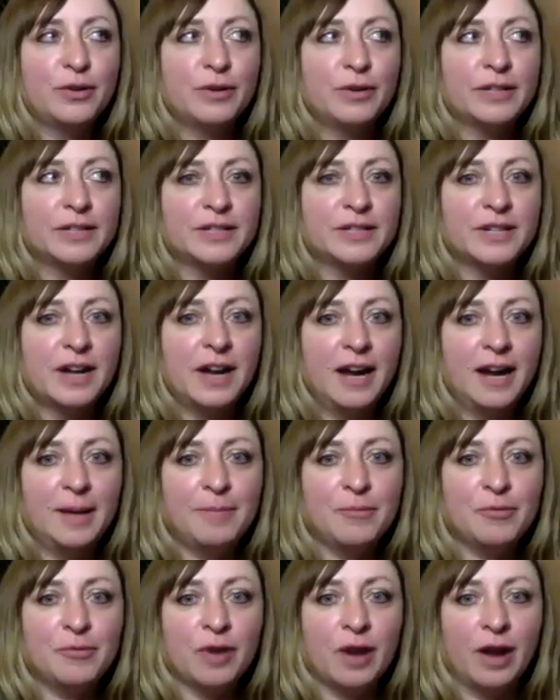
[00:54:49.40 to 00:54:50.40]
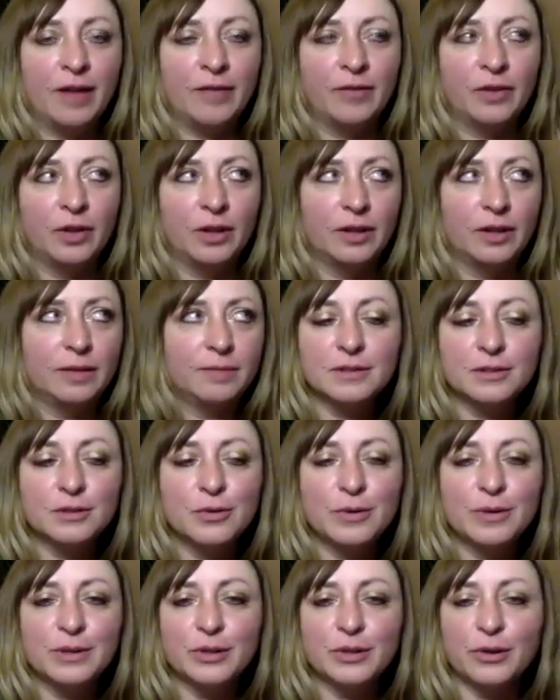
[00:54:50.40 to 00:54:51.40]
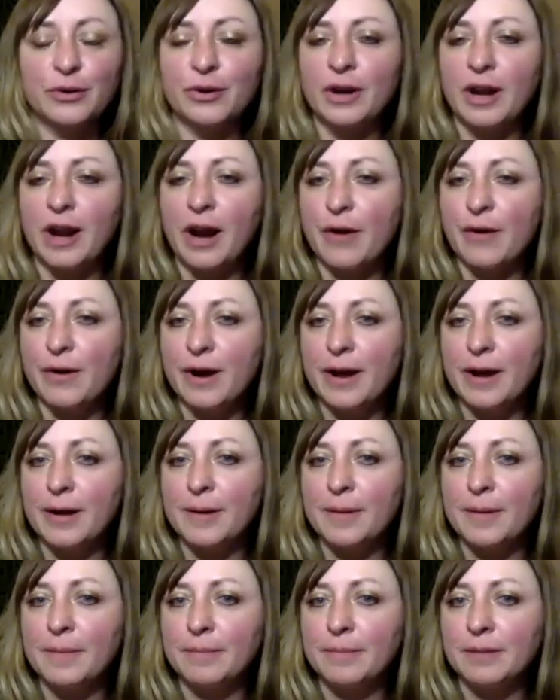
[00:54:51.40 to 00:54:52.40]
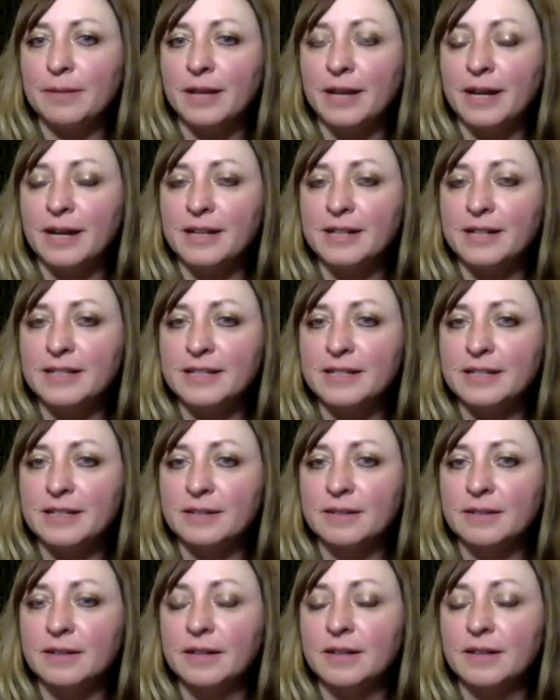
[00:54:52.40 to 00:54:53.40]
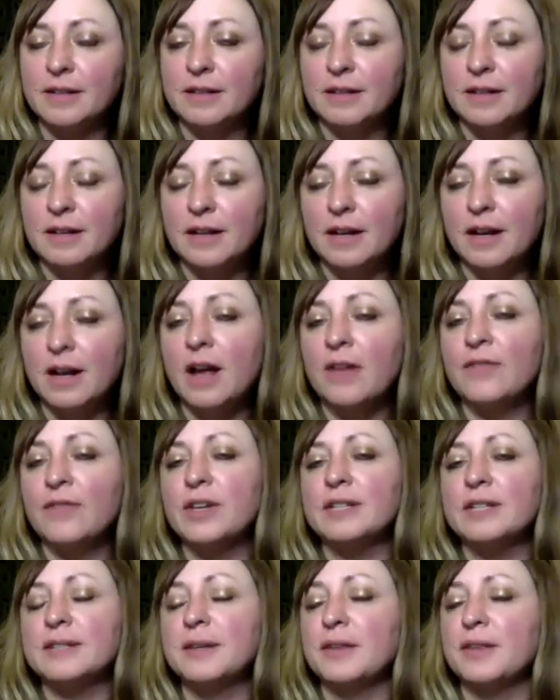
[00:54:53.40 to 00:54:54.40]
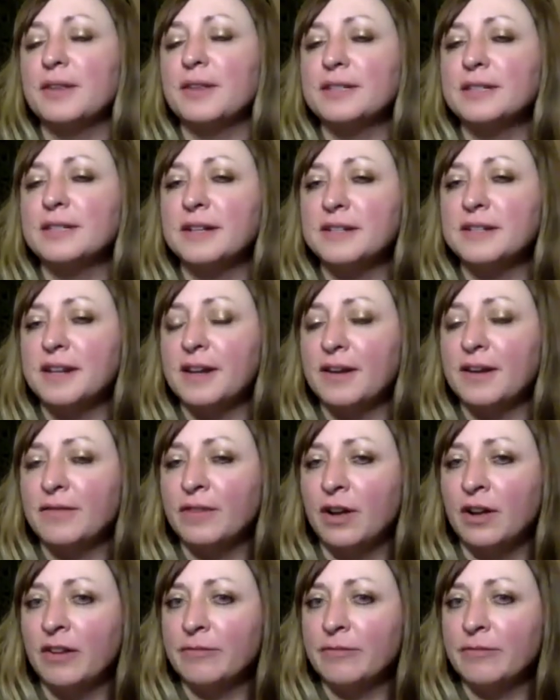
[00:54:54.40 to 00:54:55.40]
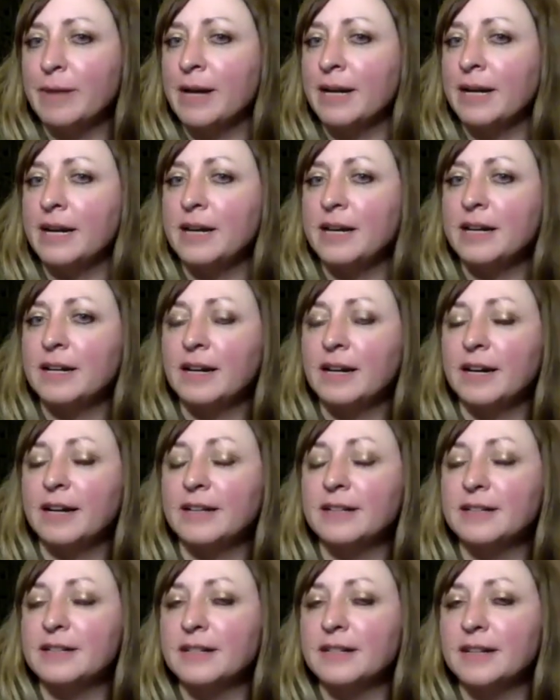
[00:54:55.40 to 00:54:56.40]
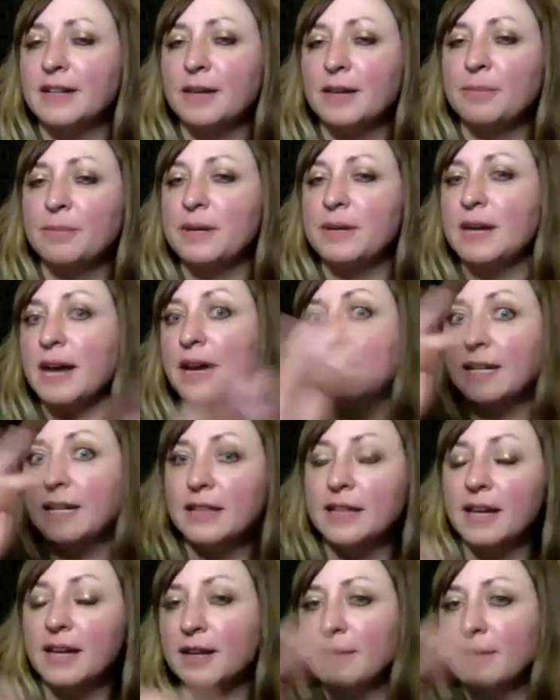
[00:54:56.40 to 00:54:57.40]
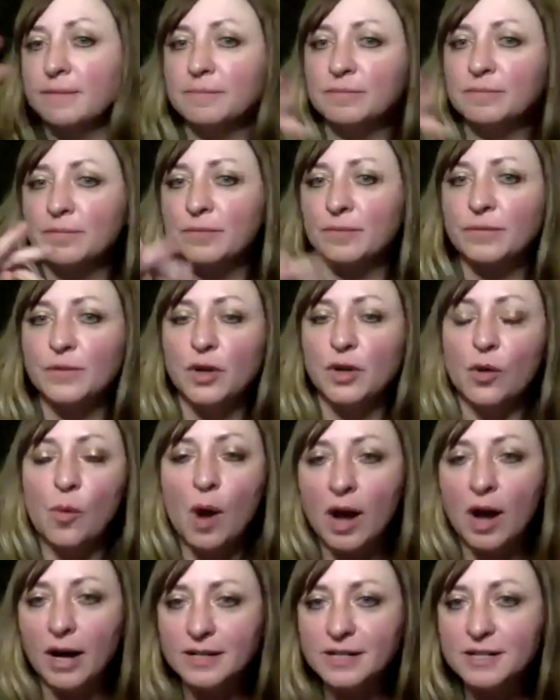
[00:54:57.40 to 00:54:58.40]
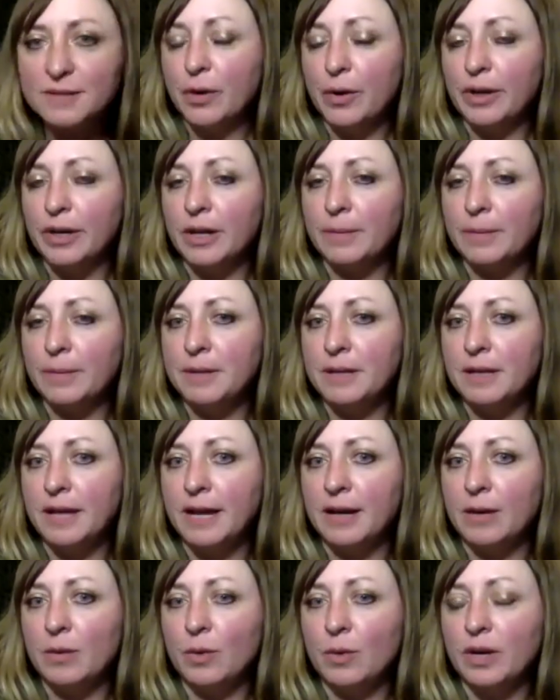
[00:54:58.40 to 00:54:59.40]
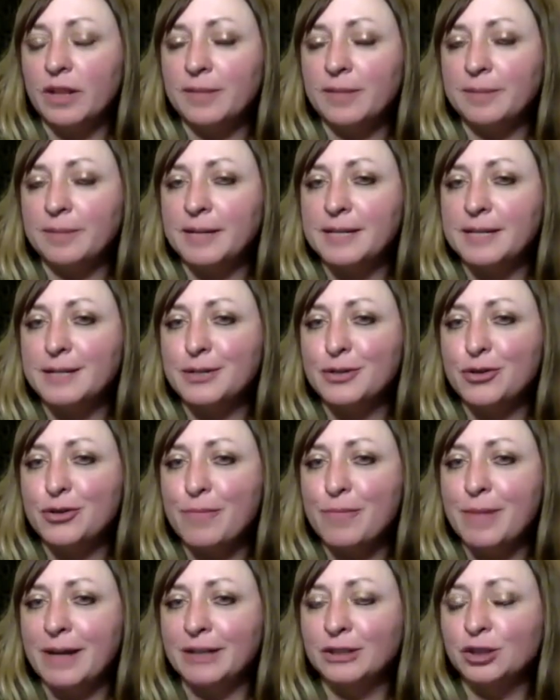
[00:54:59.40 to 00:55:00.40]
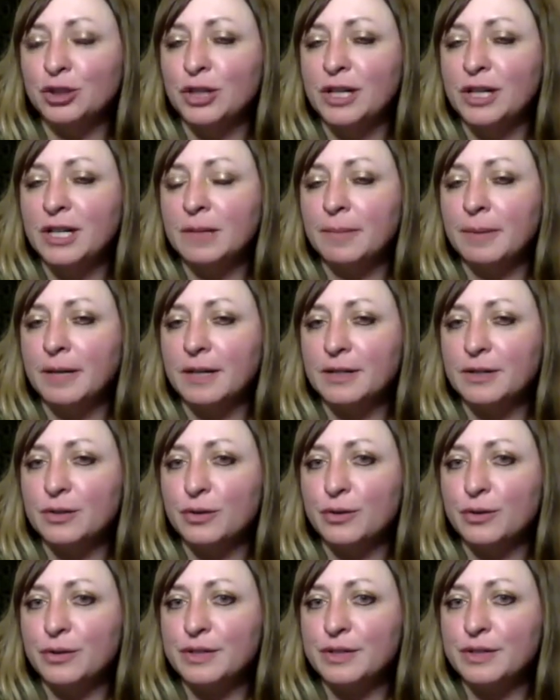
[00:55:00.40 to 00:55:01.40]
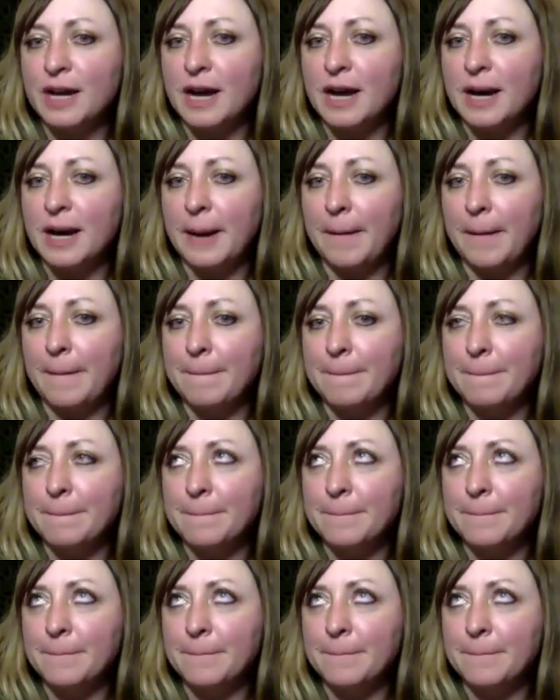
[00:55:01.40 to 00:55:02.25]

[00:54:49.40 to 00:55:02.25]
could time travel to a certain era place. And obviously this doesn't involve money, and it could be anything you want. So it could be like one of the places you mentioned, but a certain time.